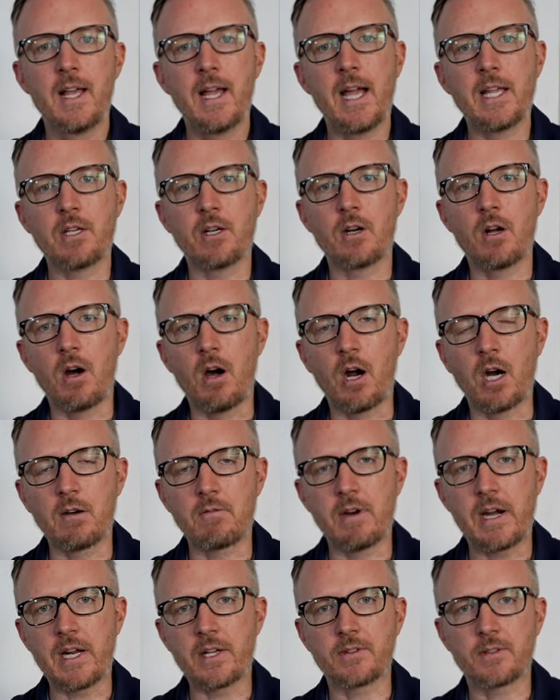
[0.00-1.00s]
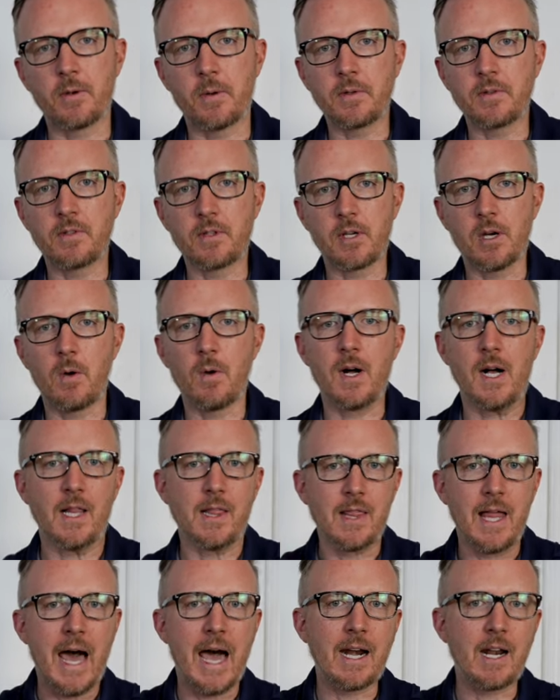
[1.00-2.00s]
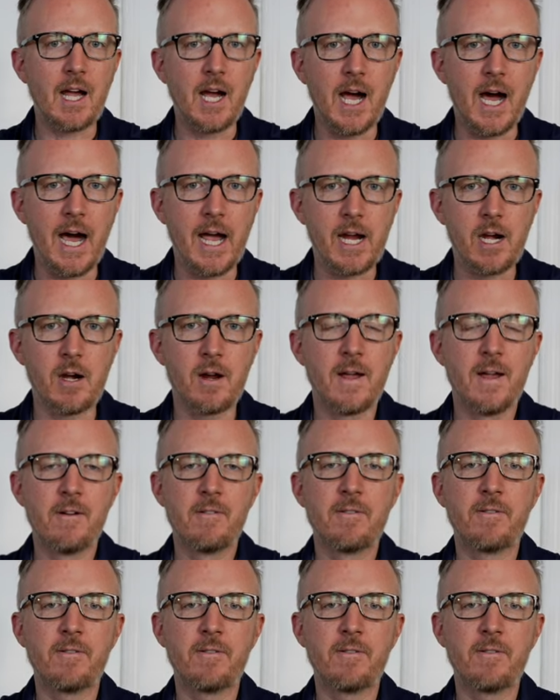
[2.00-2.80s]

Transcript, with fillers: and your heart rate is going to go a lot higher.